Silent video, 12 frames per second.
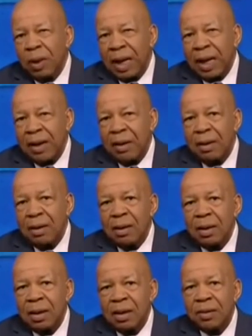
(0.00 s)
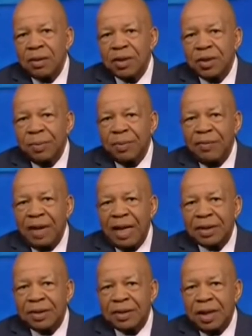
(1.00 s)
where your
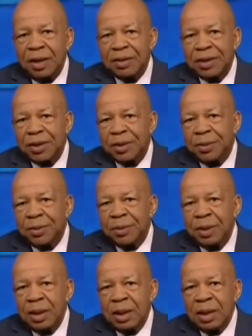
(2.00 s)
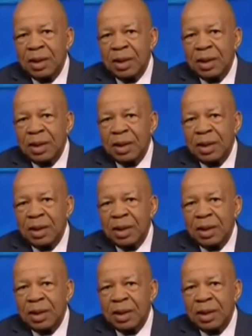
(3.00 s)
supervisor tells you